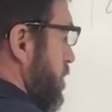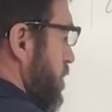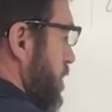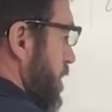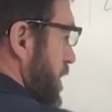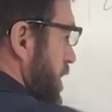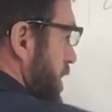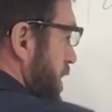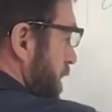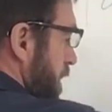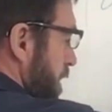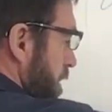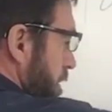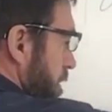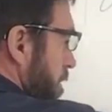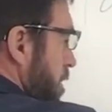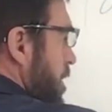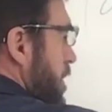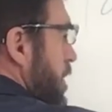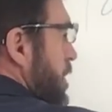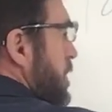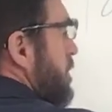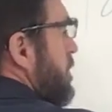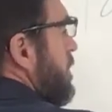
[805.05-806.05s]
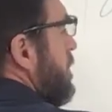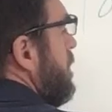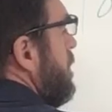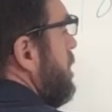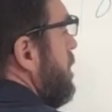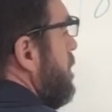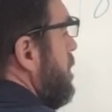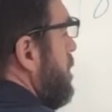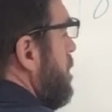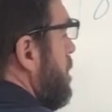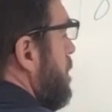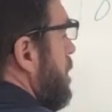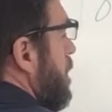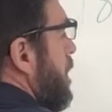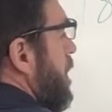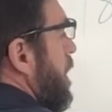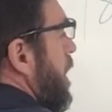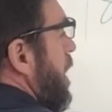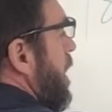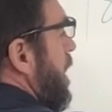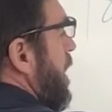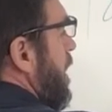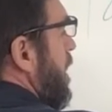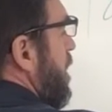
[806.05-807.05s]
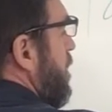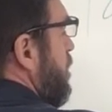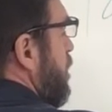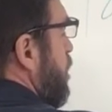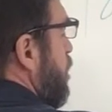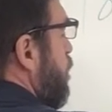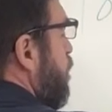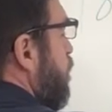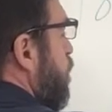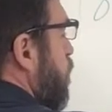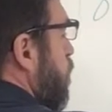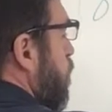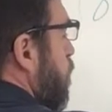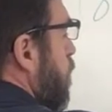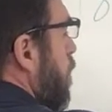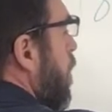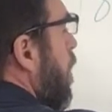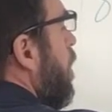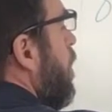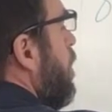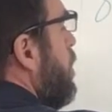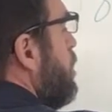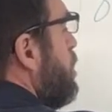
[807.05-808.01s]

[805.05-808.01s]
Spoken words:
Okay, now see here, I have a 4.